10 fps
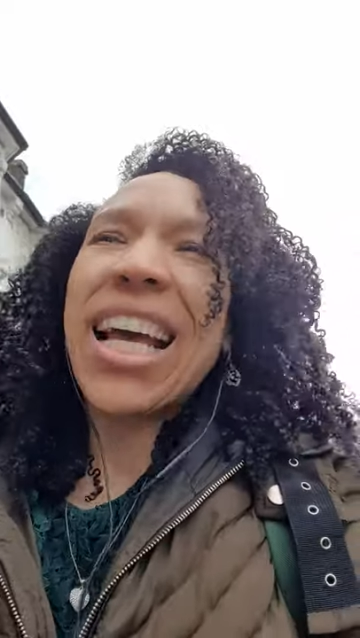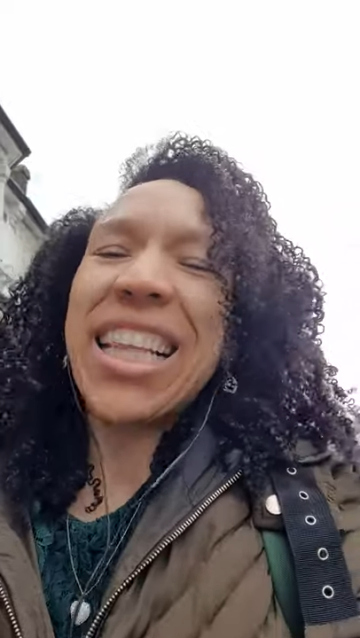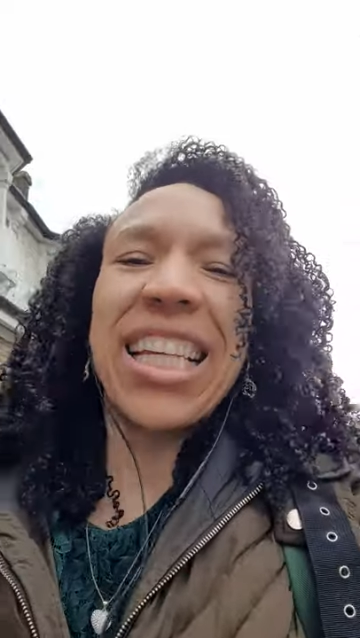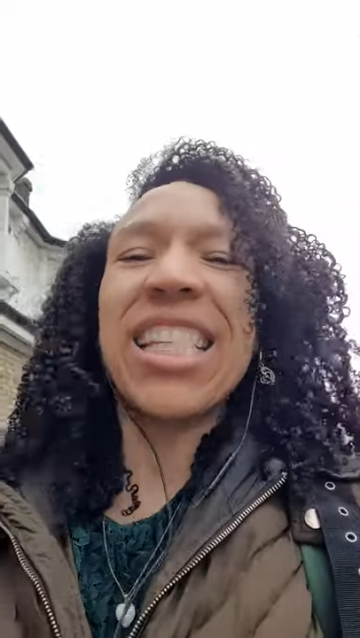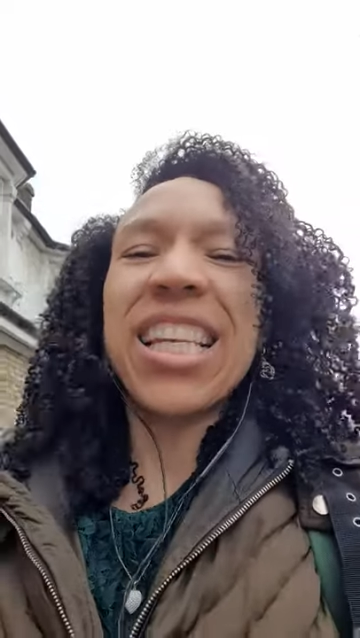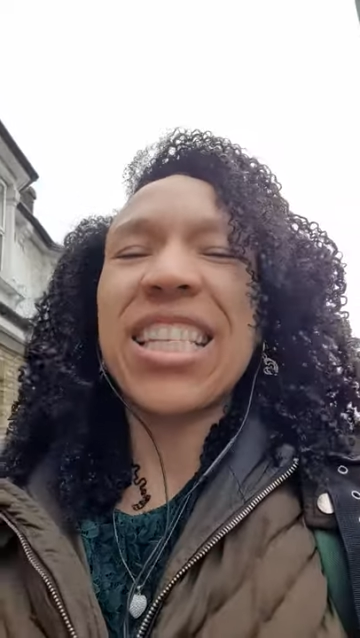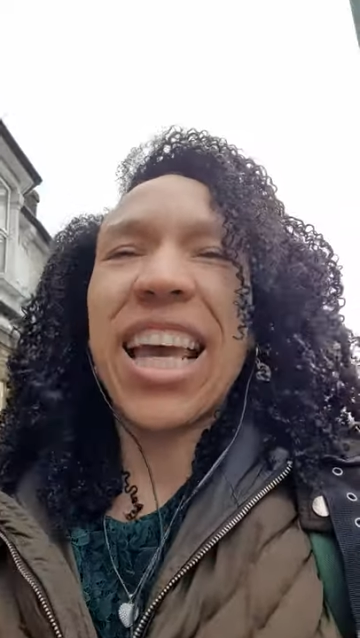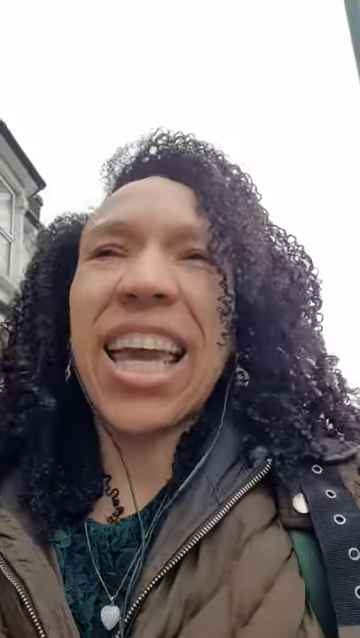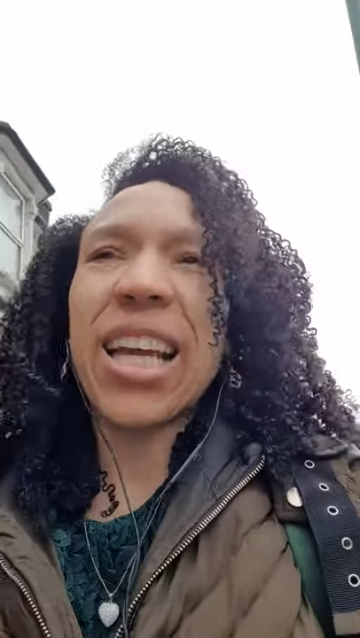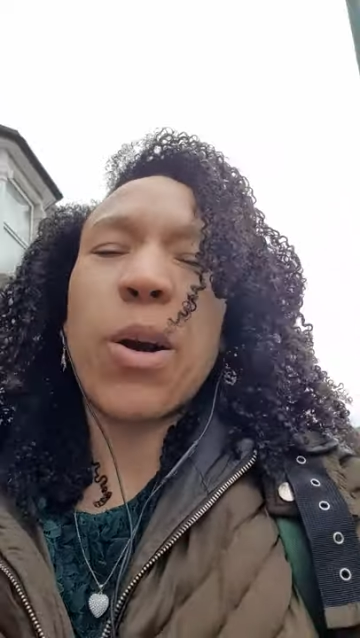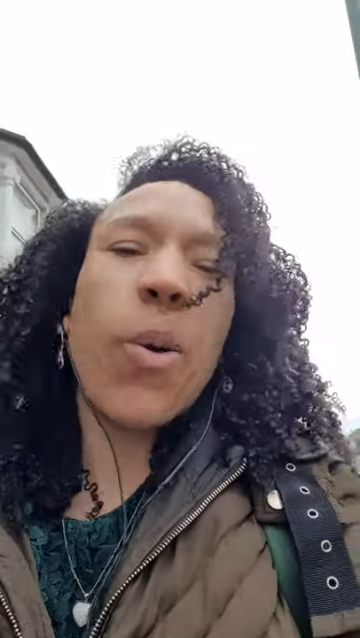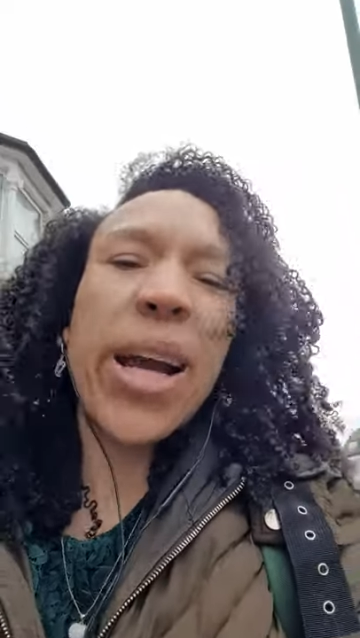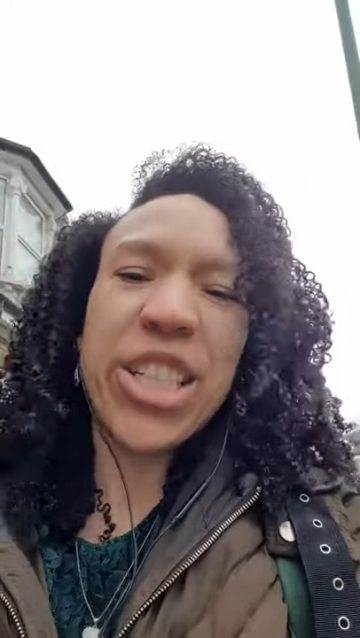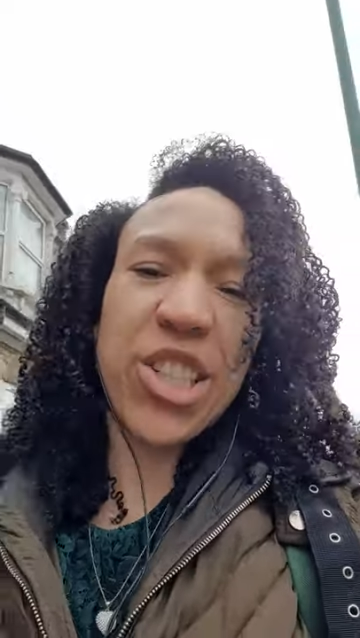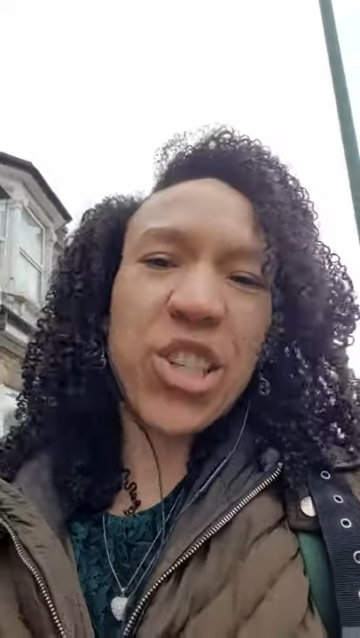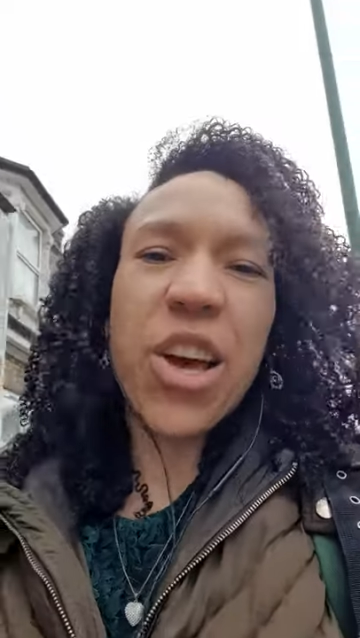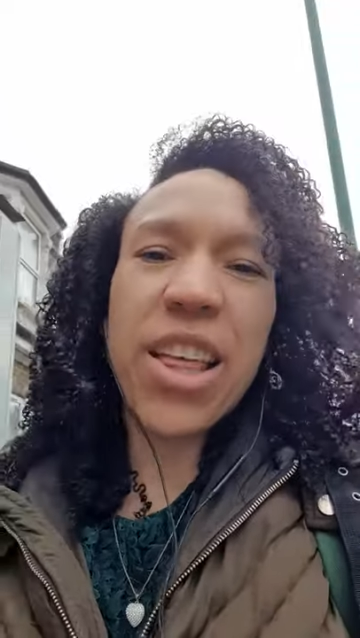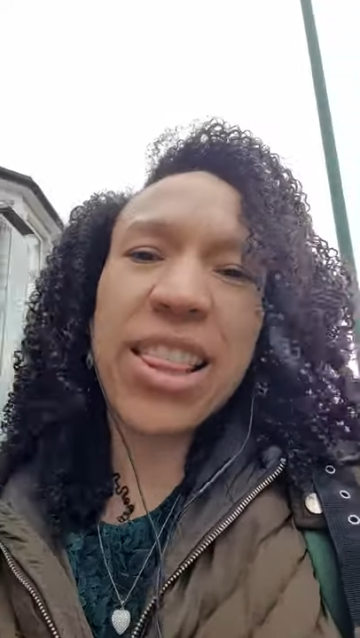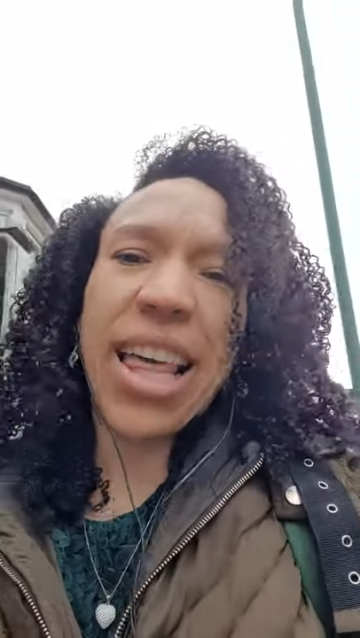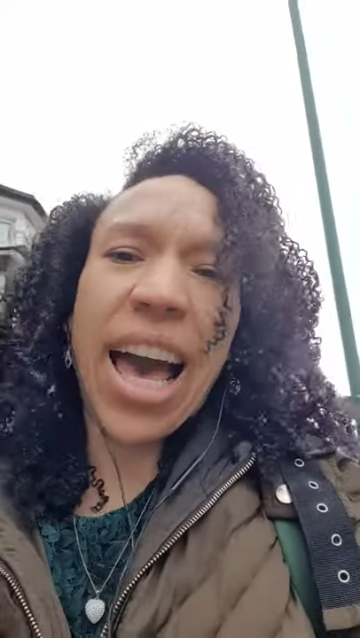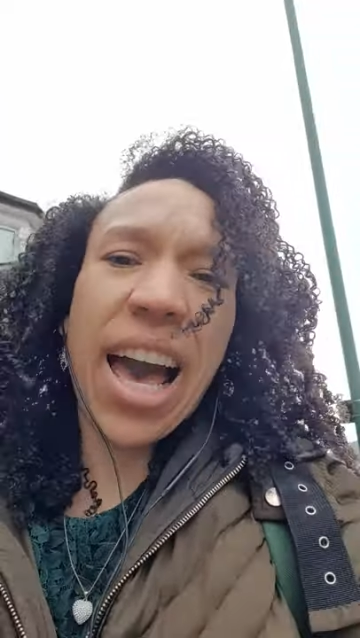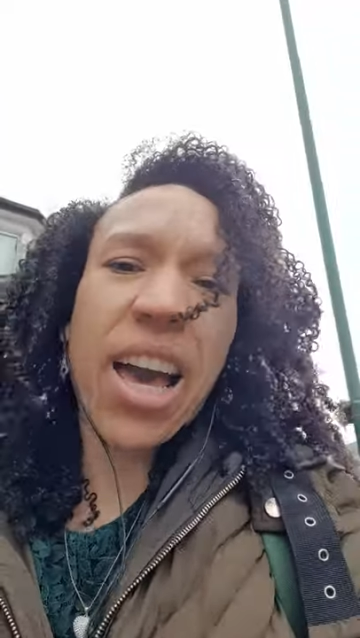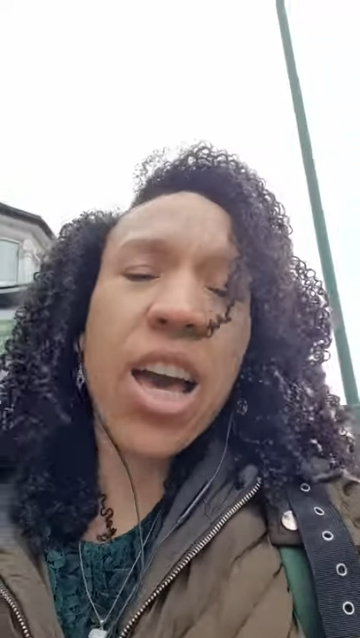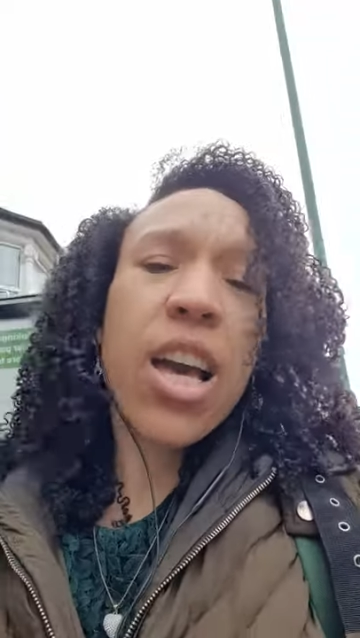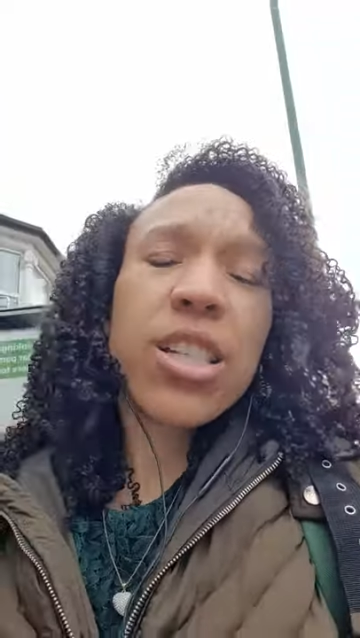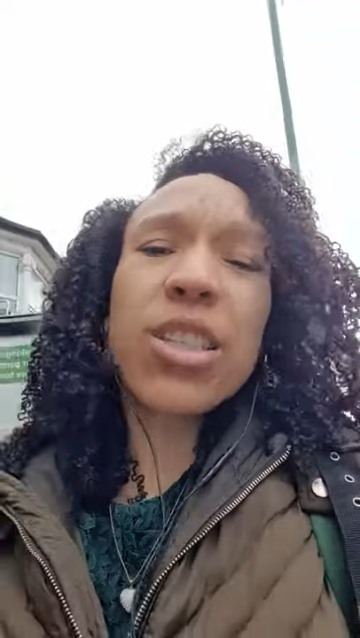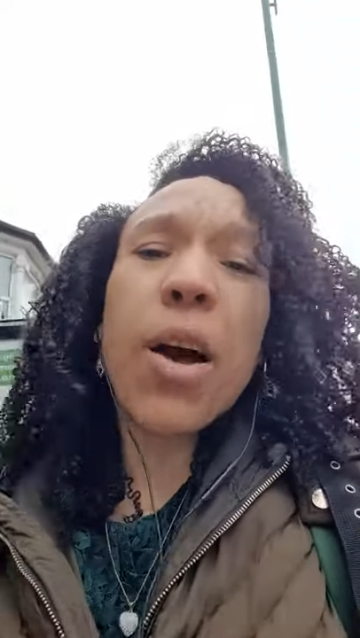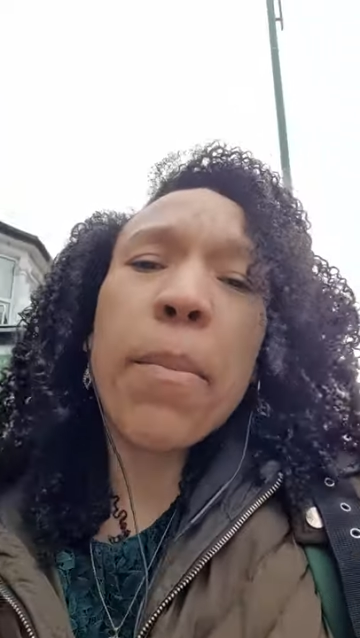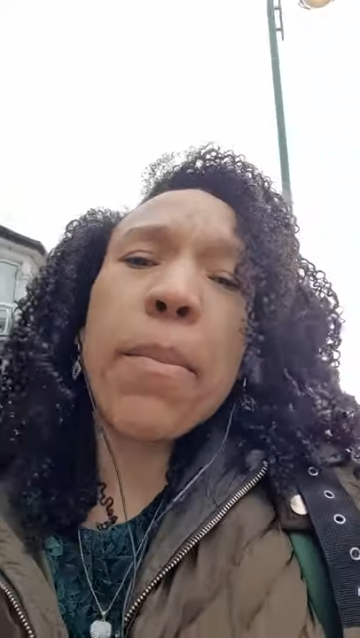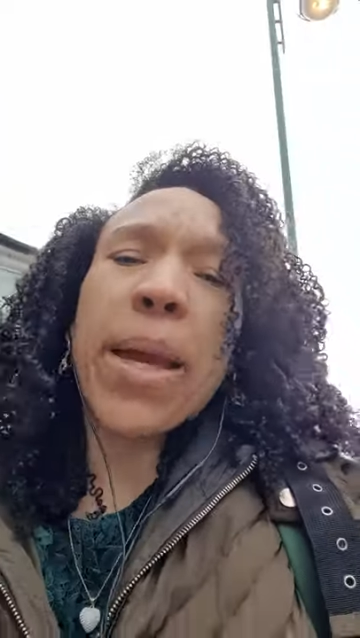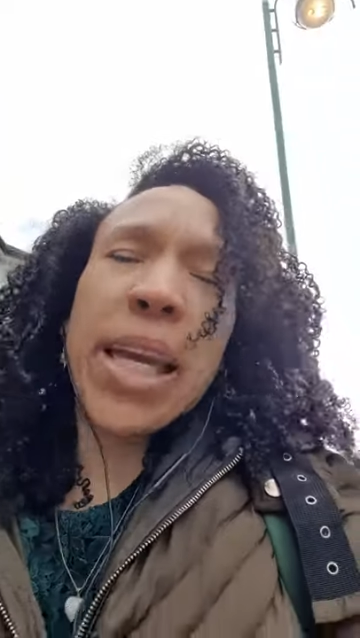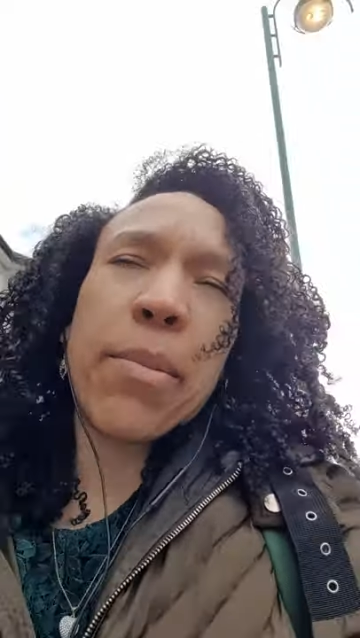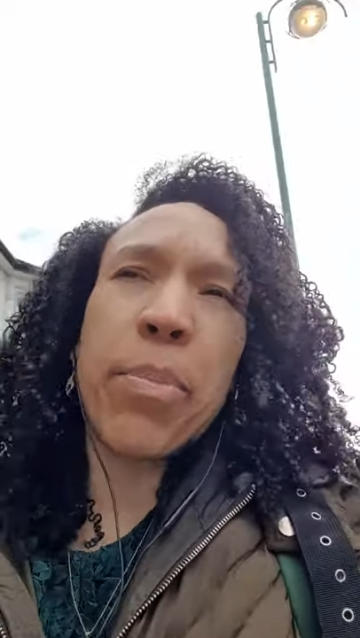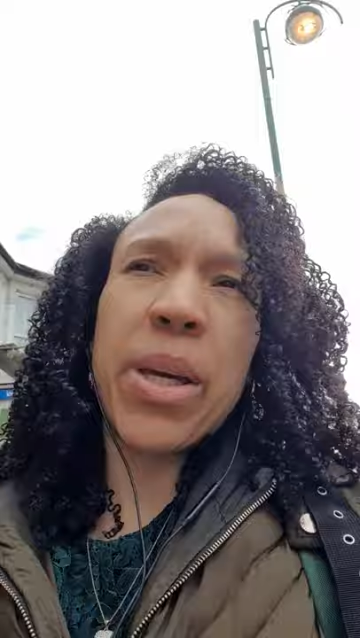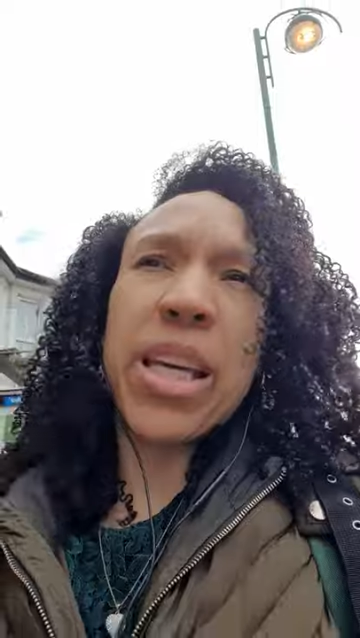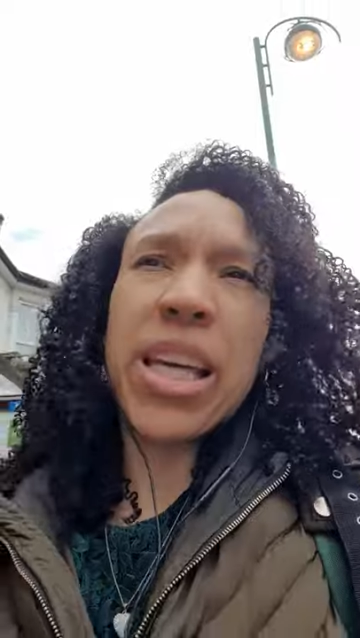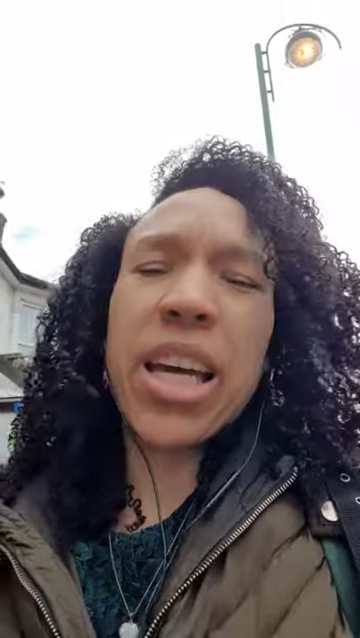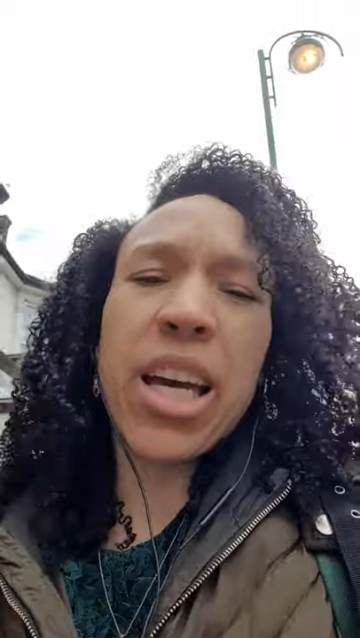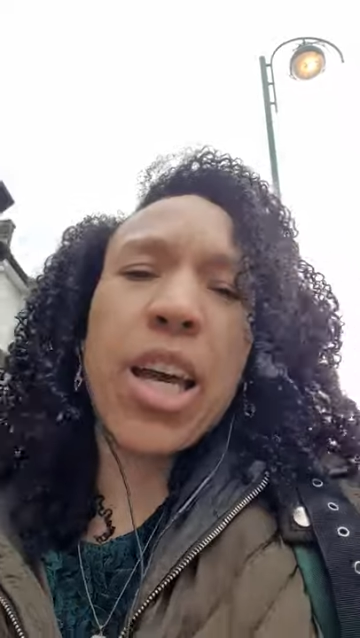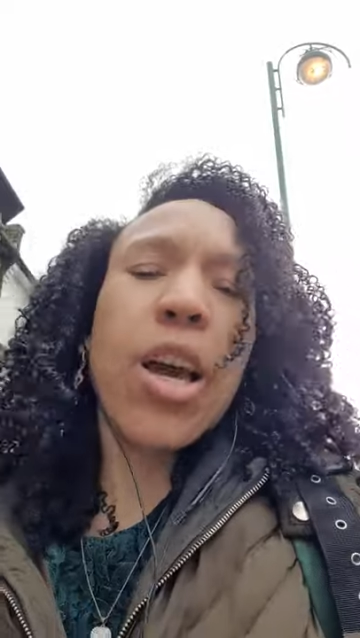This is a question that some may be